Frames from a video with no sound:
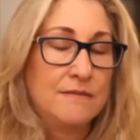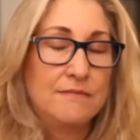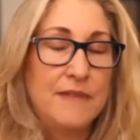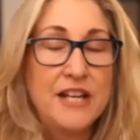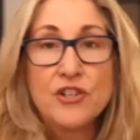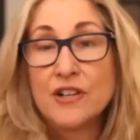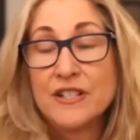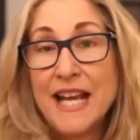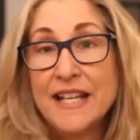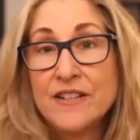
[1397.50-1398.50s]
HR
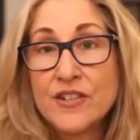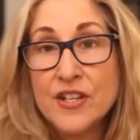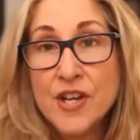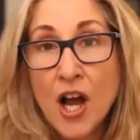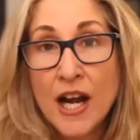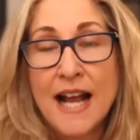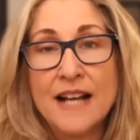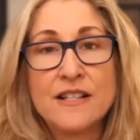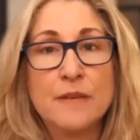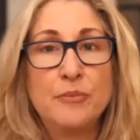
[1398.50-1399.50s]
tends to not
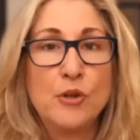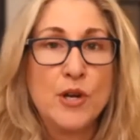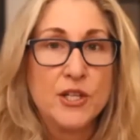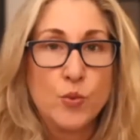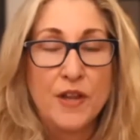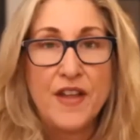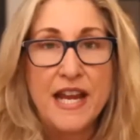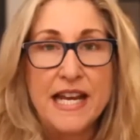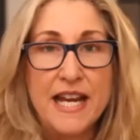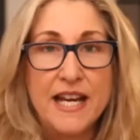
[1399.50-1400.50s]
ask employees what
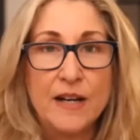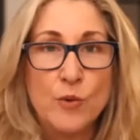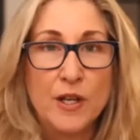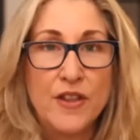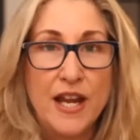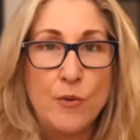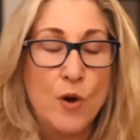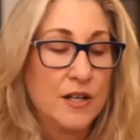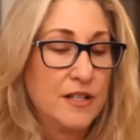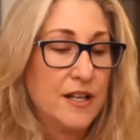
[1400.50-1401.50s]
they need and what they
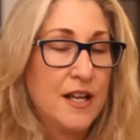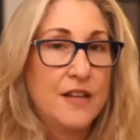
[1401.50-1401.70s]
want.